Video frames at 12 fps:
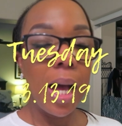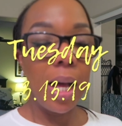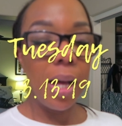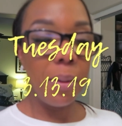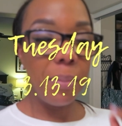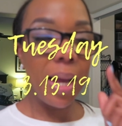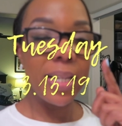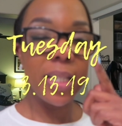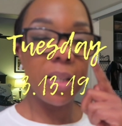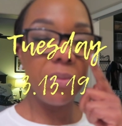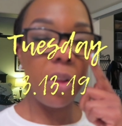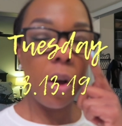Um, I
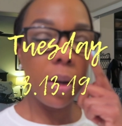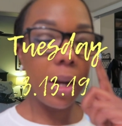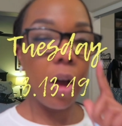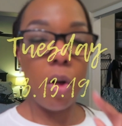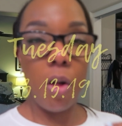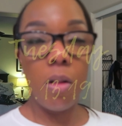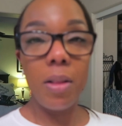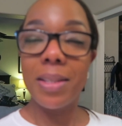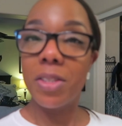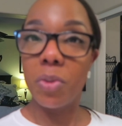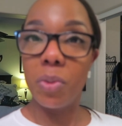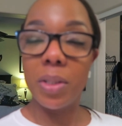didn't vlog at all
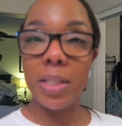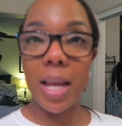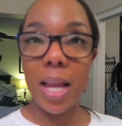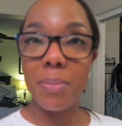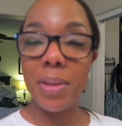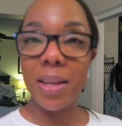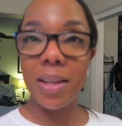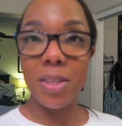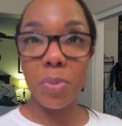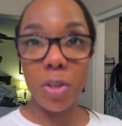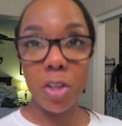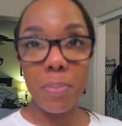at school today
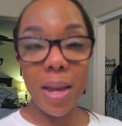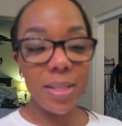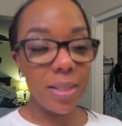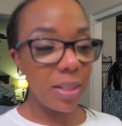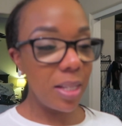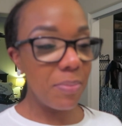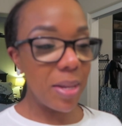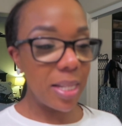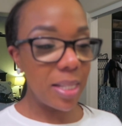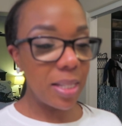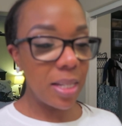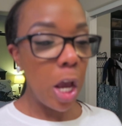because what you basically
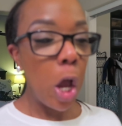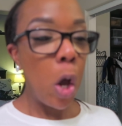missed